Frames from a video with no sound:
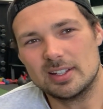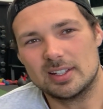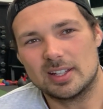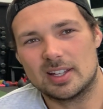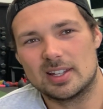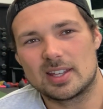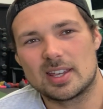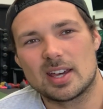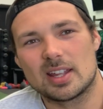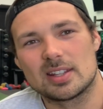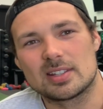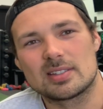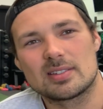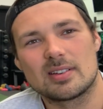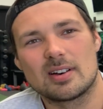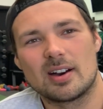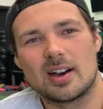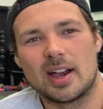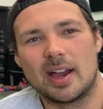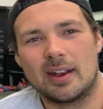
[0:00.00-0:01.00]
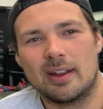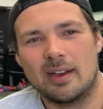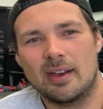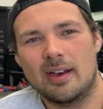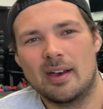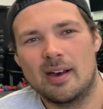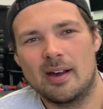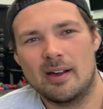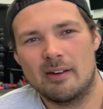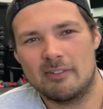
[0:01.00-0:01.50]
And the other side.
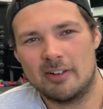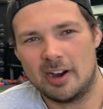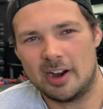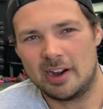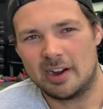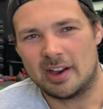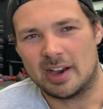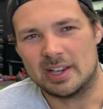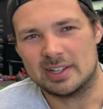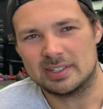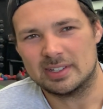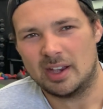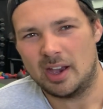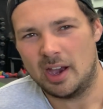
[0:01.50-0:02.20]
Very nice.